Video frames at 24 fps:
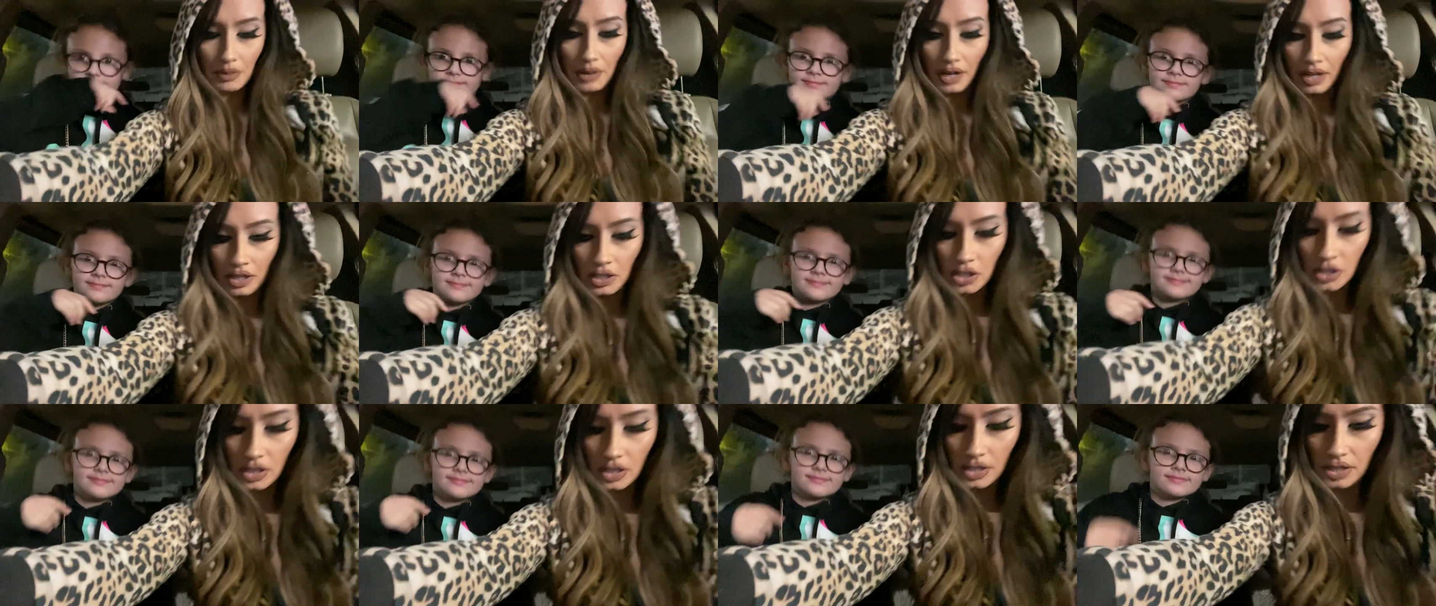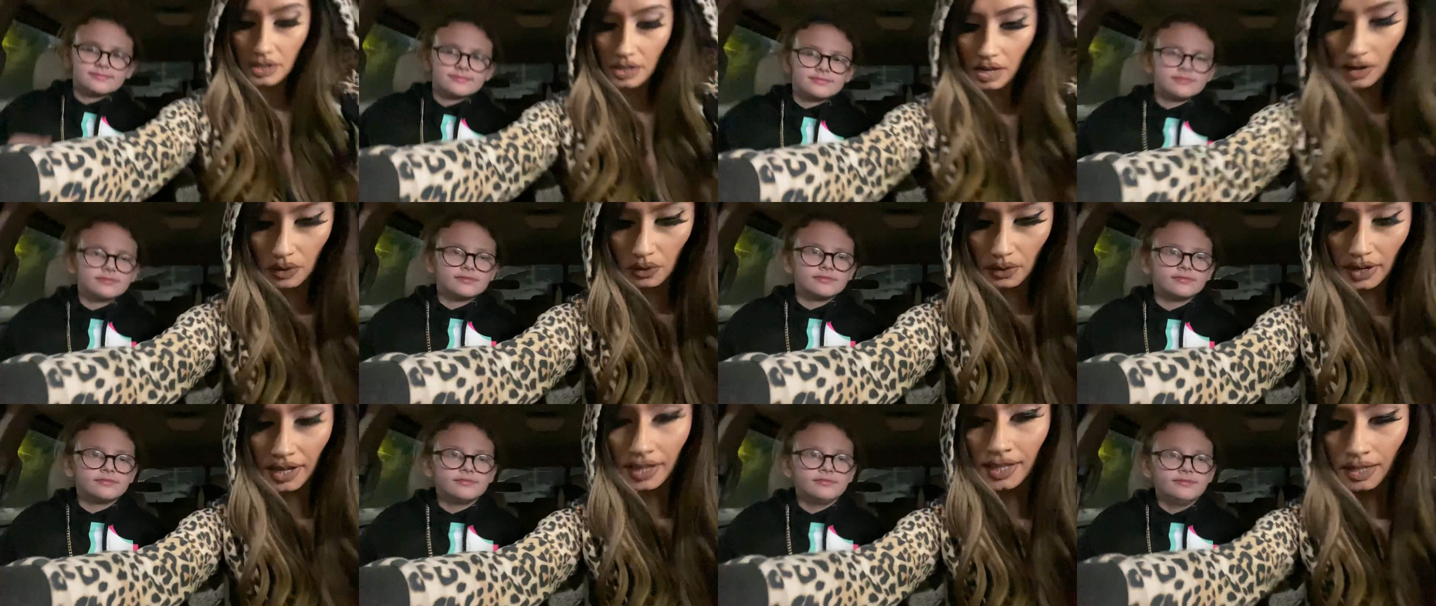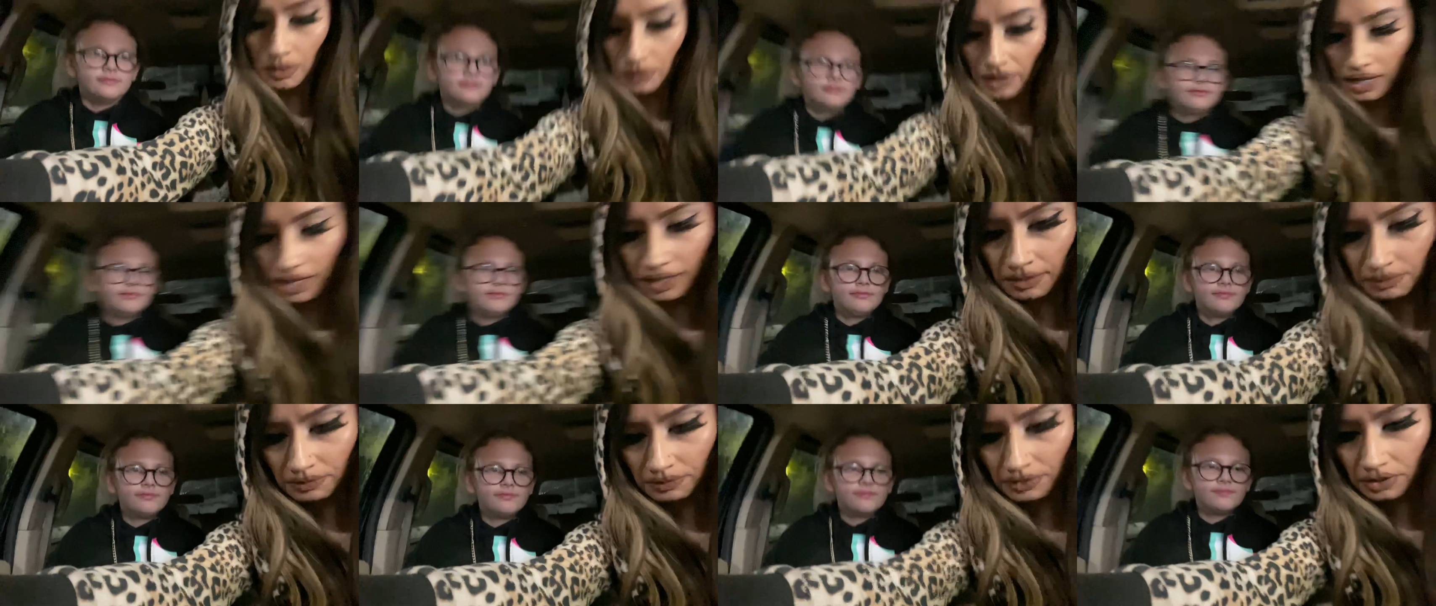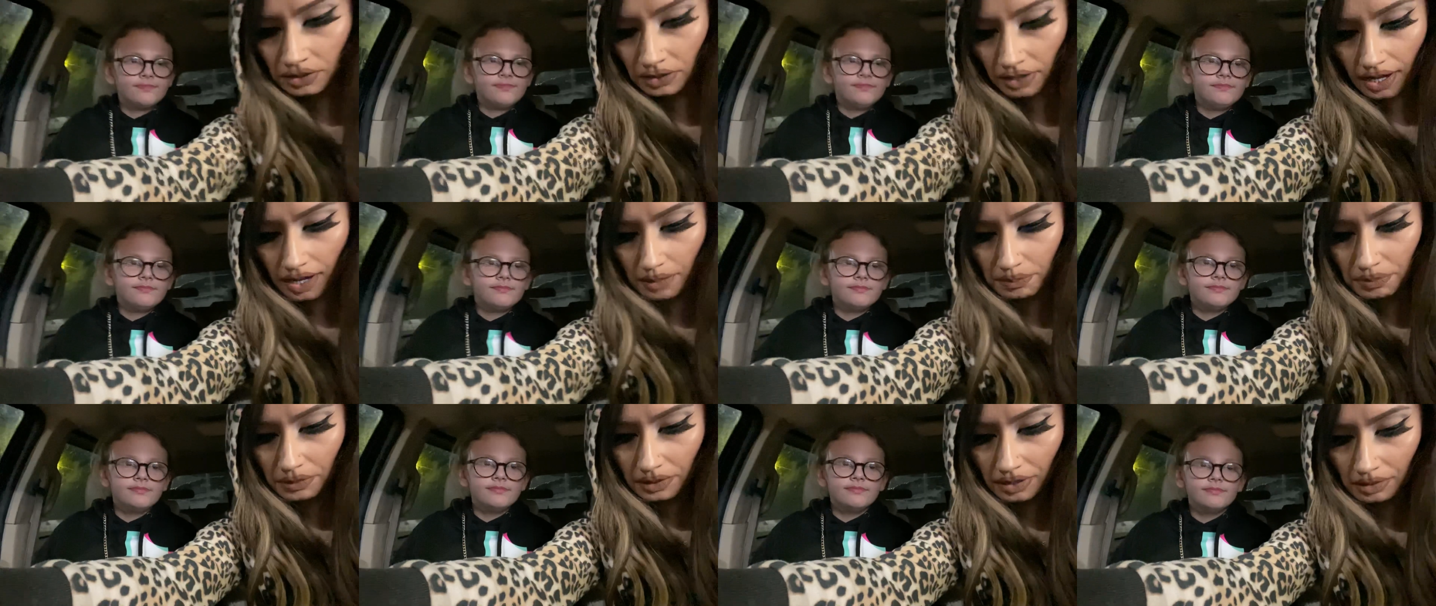Speaker 1: much. So anyway,
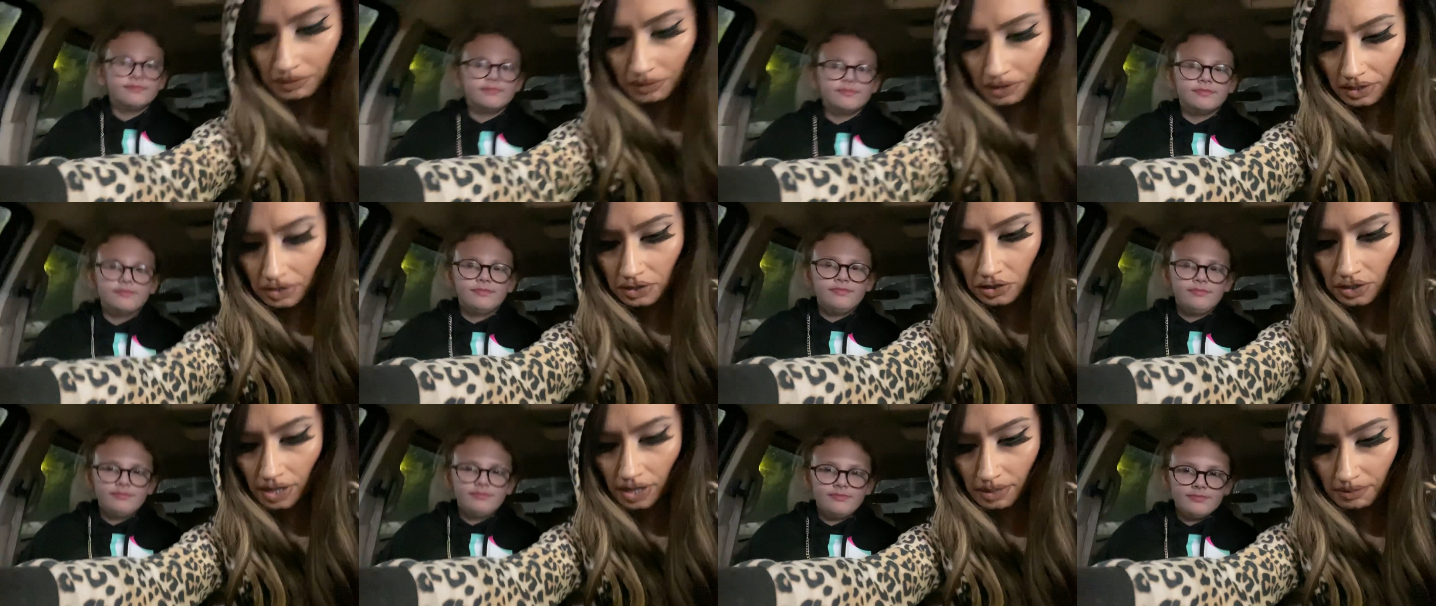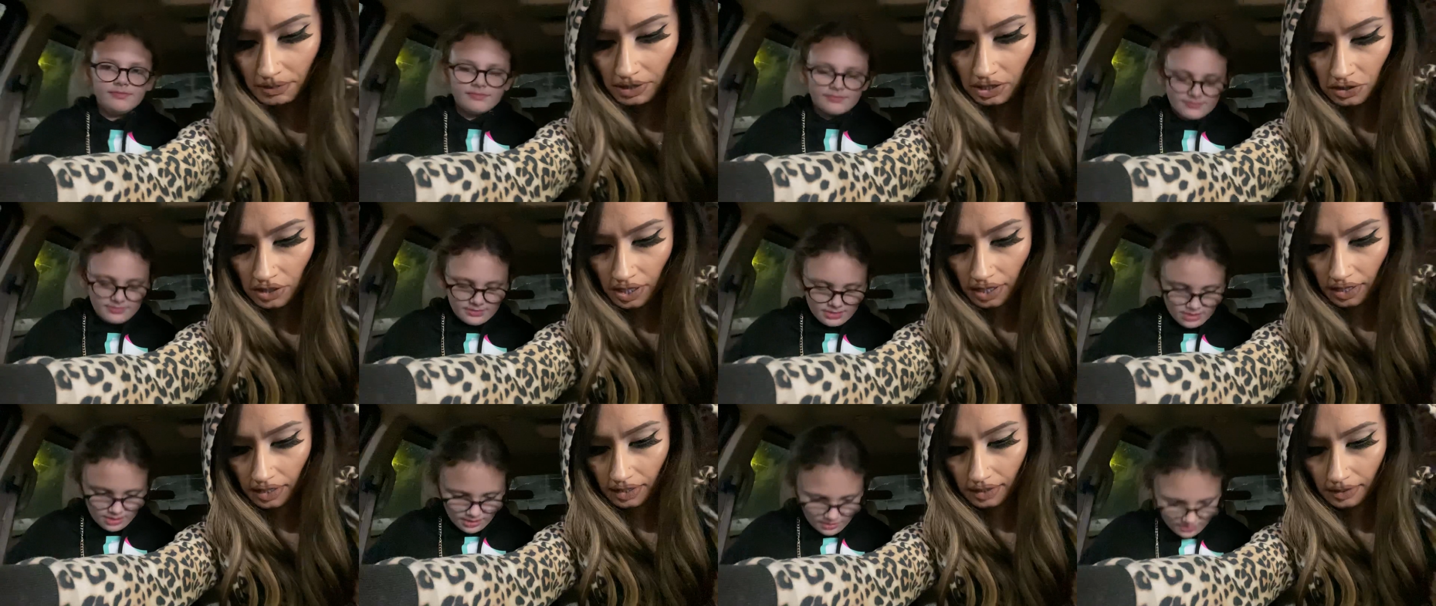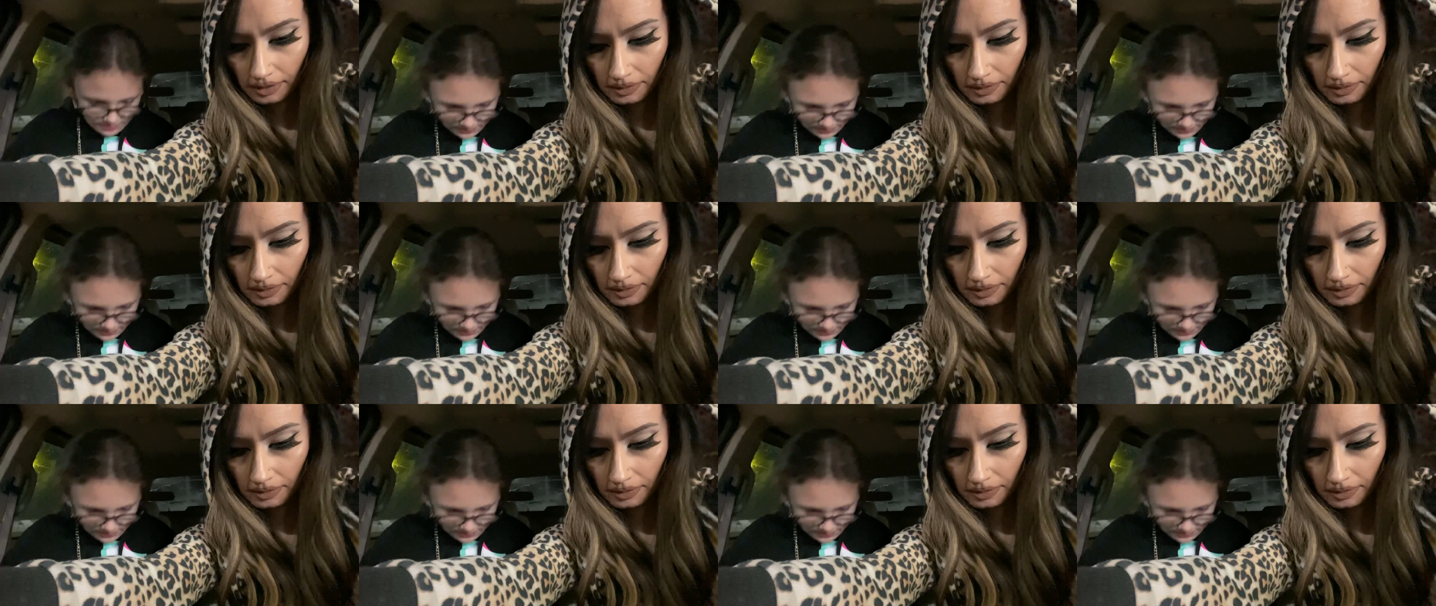crap, I'm gonna drop my drink.